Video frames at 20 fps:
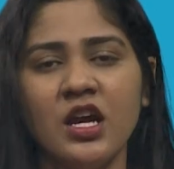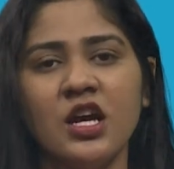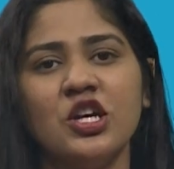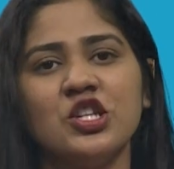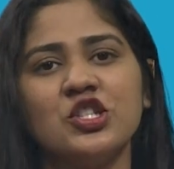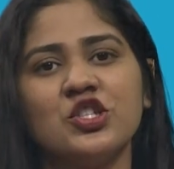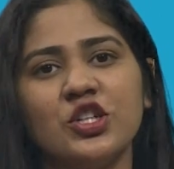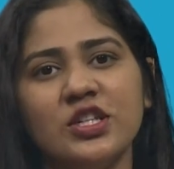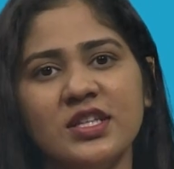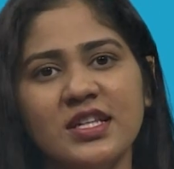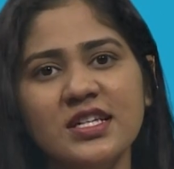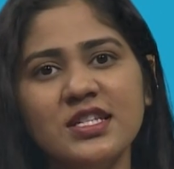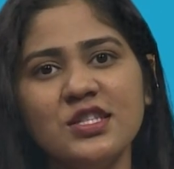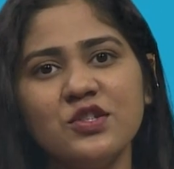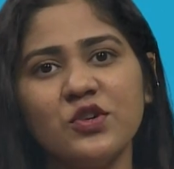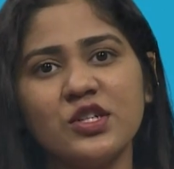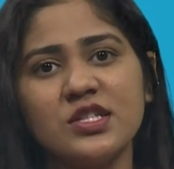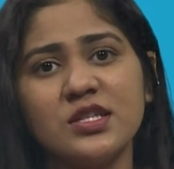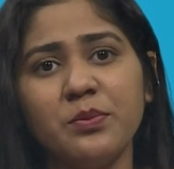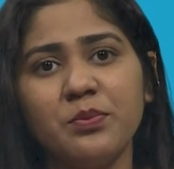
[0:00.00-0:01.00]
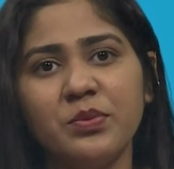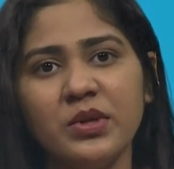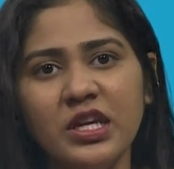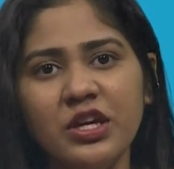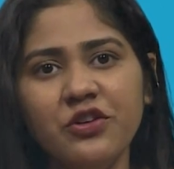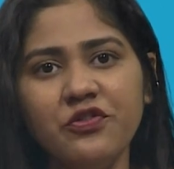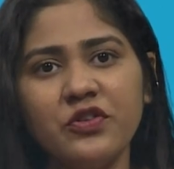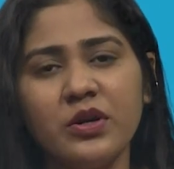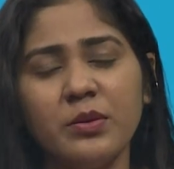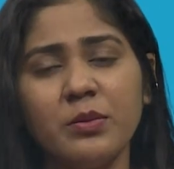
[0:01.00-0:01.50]
So, this was a
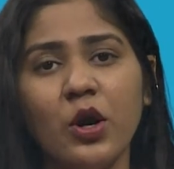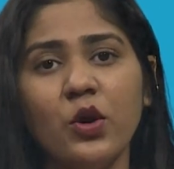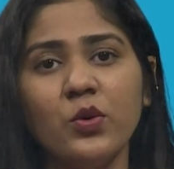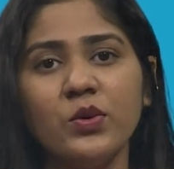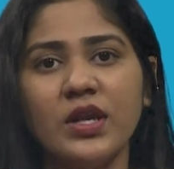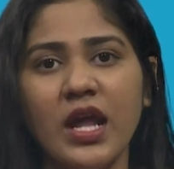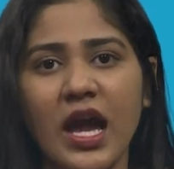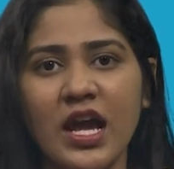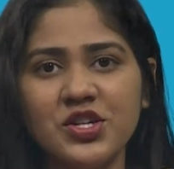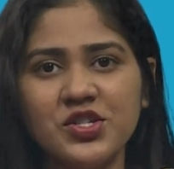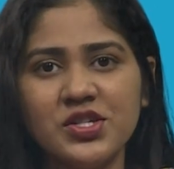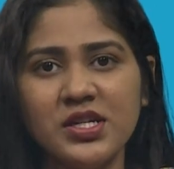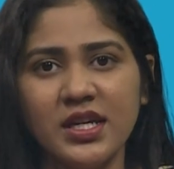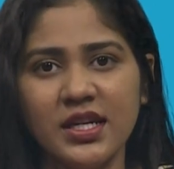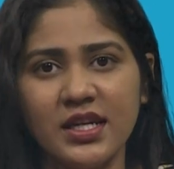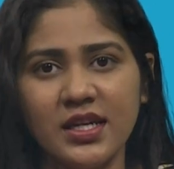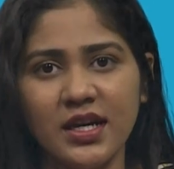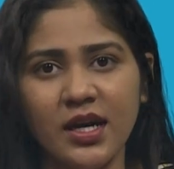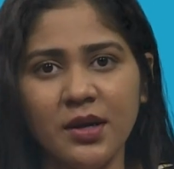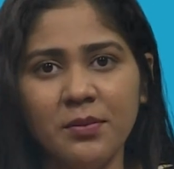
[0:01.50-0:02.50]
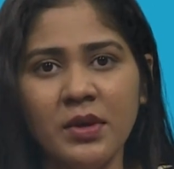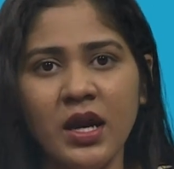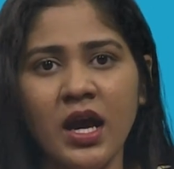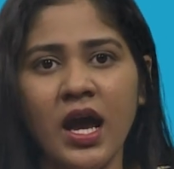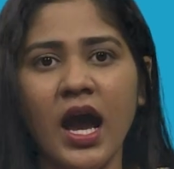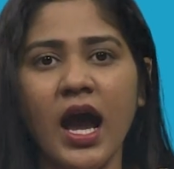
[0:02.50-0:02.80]
brief about national income.